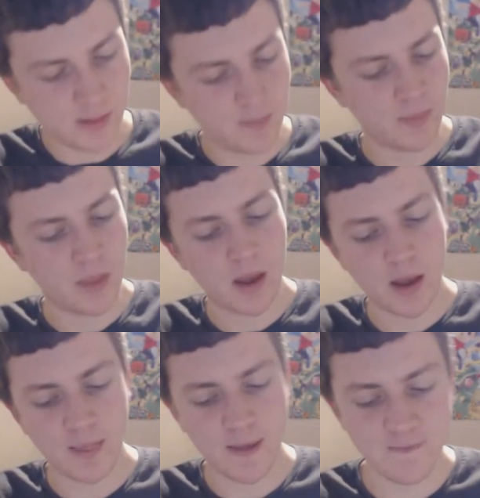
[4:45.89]
Um,
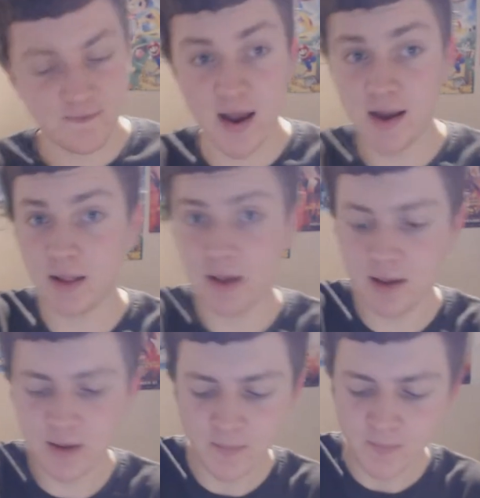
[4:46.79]
and then
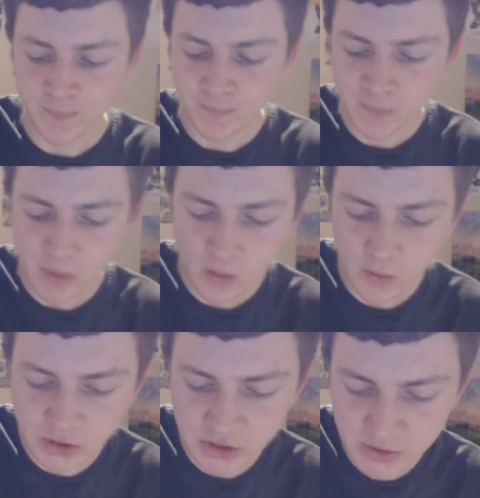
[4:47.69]
finally,
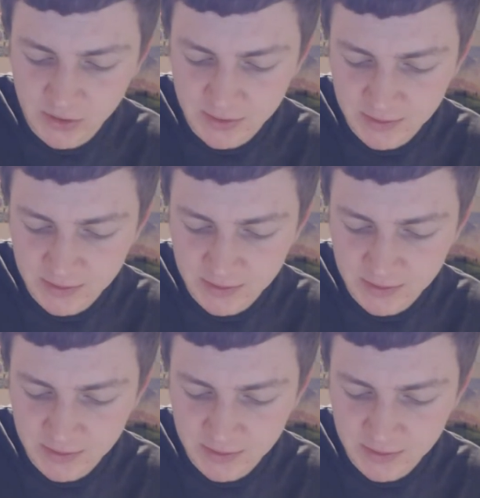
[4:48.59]
which